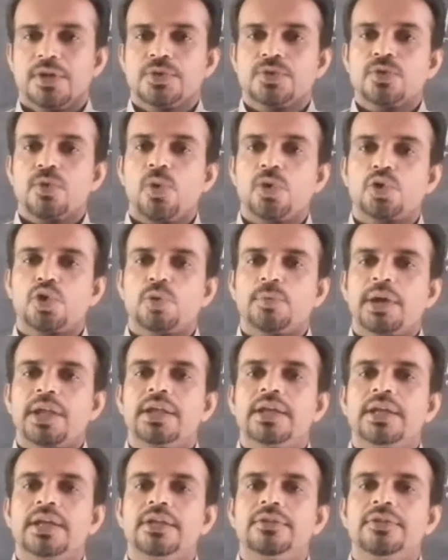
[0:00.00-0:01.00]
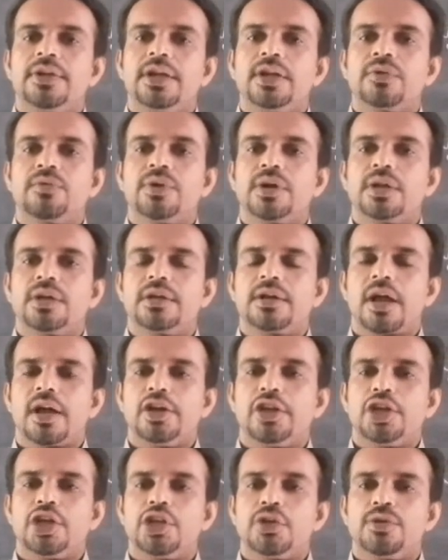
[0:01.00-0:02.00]
So automatically there were
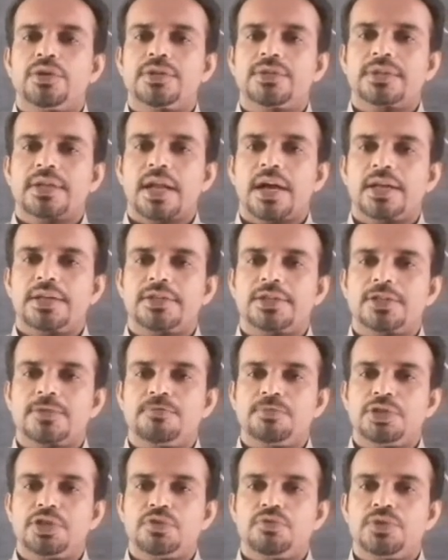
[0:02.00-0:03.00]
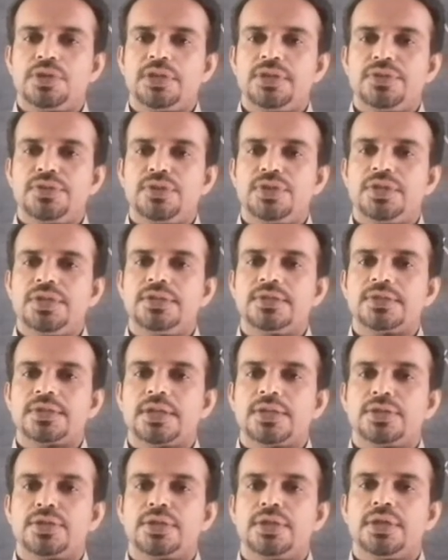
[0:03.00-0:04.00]
continuous clashes between
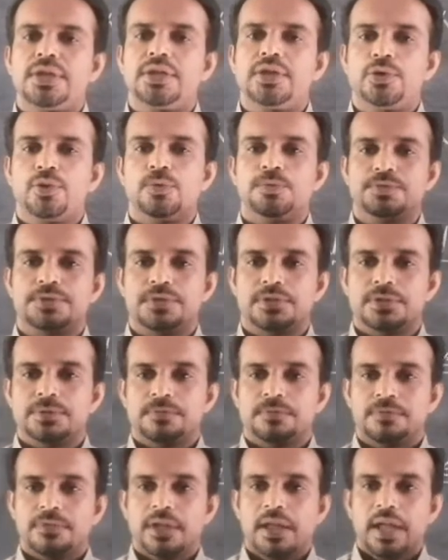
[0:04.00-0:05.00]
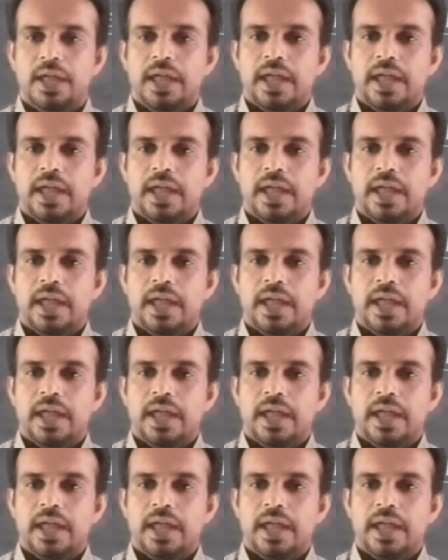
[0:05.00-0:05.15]
these ethnic groups.